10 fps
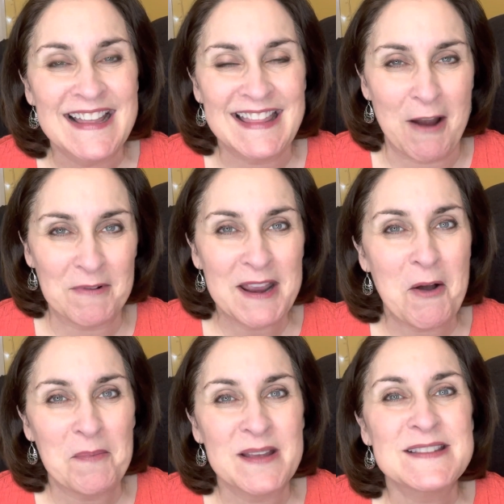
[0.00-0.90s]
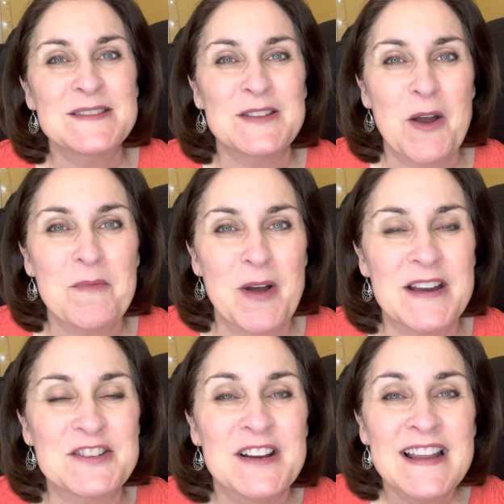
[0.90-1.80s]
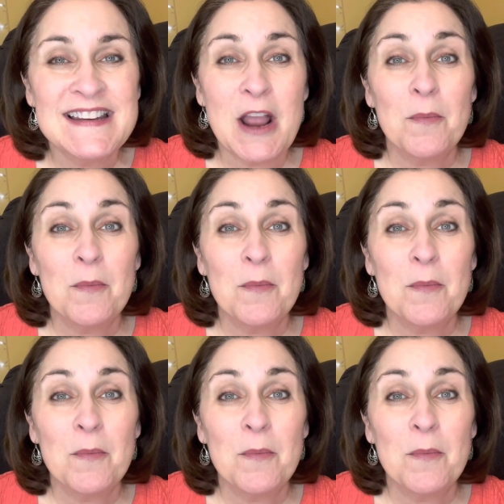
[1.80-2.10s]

That would help us so much. Now,